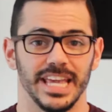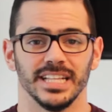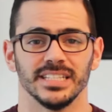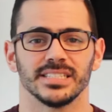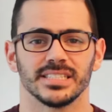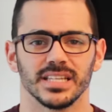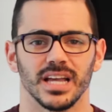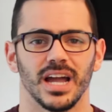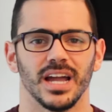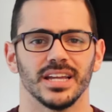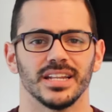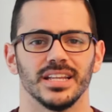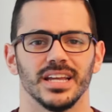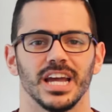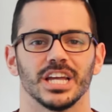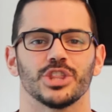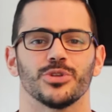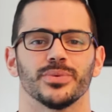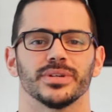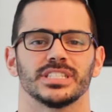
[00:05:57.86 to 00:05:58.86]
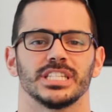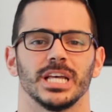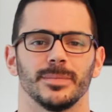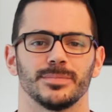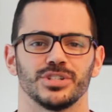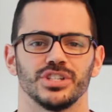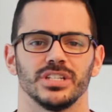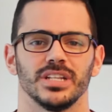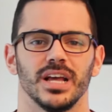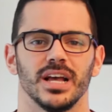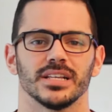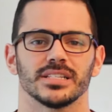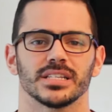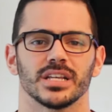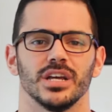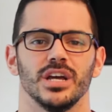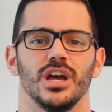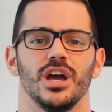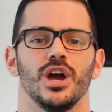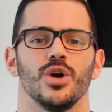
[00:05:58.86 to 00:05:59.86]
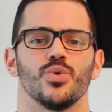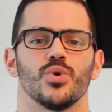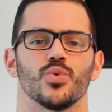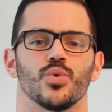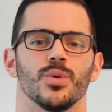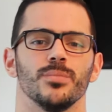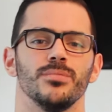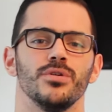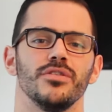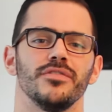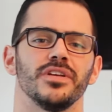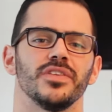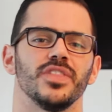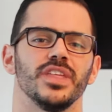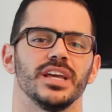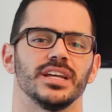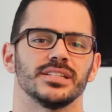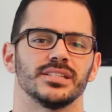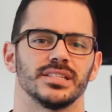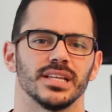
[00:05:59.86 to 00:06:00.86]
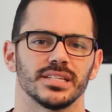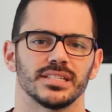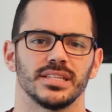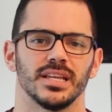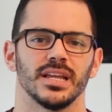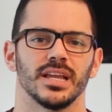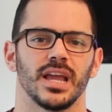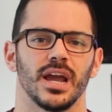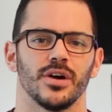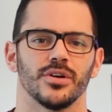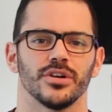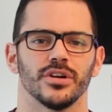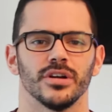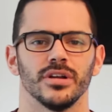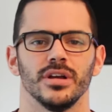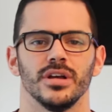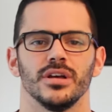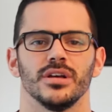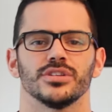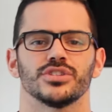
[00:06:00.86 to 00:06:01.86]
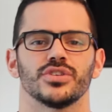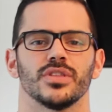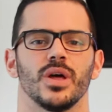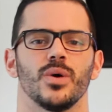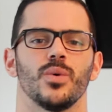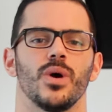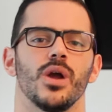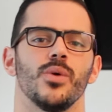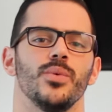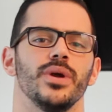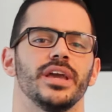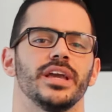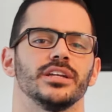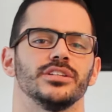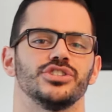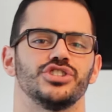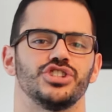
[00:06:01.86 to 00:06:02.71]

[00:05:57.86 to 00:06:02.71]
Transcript: Inside, at the reception desk, we're removing the existing counter so that way we can